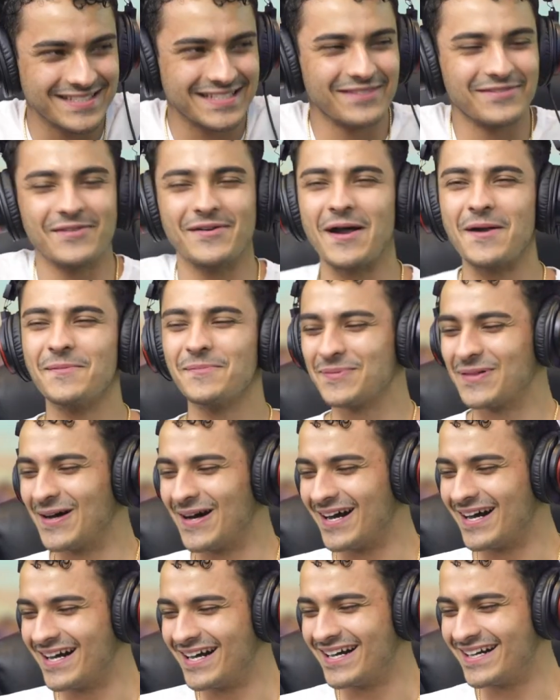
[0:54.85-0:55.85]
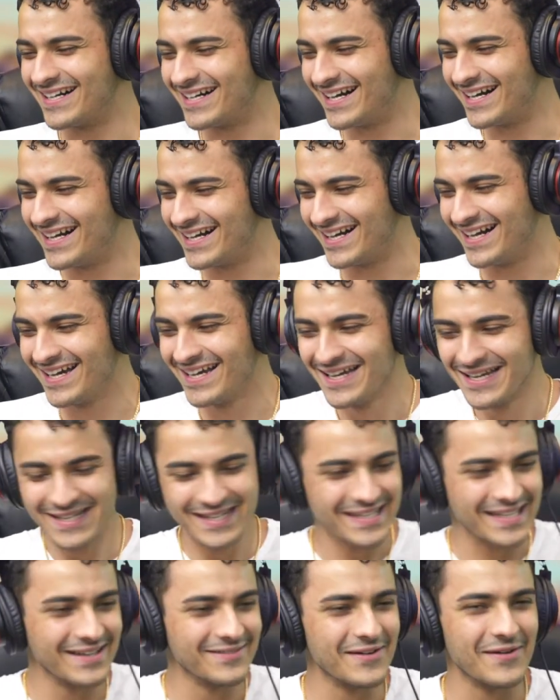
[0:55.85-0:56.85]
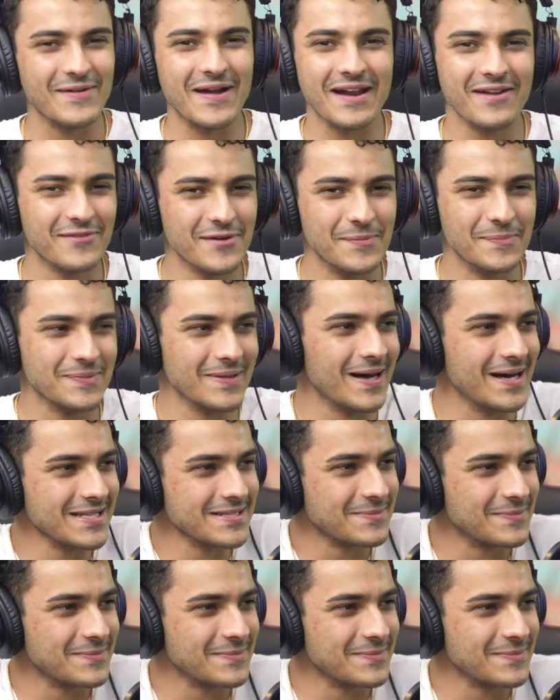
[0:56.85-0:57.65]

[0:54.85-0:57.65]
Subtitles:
give a round. Give a round of applause.